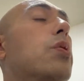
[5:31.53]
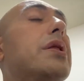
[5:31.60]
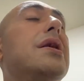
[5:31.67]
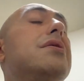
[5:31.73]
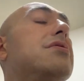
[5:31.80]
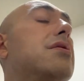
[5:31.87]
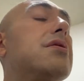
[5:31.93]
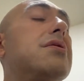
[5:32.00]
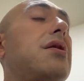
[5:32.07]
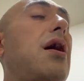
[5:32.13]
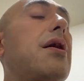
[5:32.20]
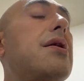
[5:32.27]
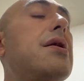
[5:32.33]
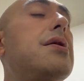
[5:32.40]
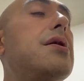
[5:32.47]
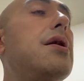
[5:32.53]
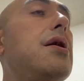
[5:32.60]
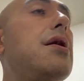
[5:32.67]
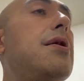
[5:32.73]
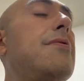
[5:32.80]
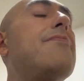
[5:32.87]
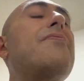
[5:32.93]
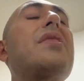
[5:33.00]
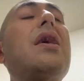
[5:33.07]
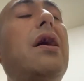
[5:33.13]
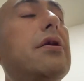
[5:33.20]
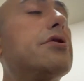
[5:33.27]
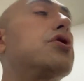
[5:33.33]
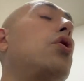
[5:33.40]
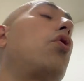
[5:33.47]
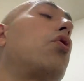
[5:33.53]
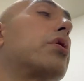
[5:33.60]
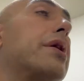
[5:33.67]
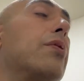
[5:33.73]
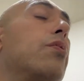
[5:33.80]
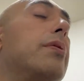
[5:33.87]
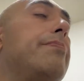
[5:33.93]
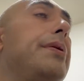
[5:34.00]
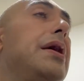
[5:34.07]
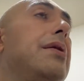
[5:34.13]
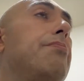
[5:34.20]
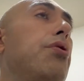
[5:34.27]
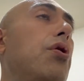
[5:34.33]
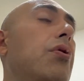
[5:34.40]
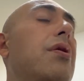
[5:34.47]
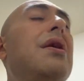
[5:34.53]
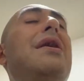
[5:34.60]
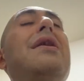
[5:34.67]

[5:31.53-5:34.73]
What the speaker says: within society and talking with people